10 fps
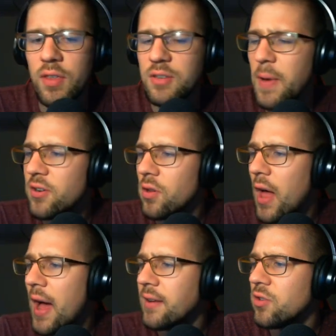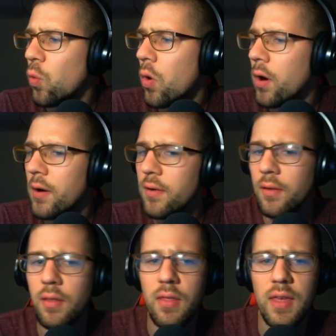with a special eye toward
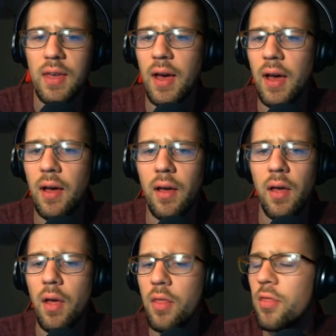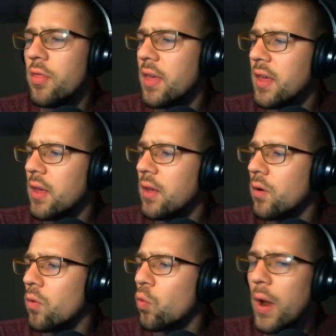the, uh,
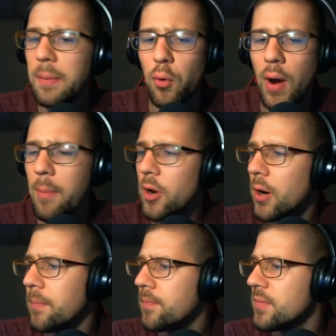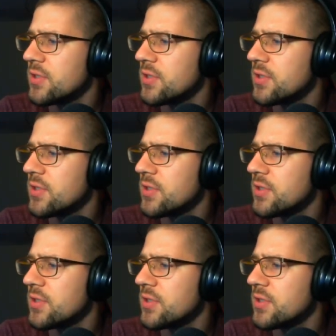the rate parameter.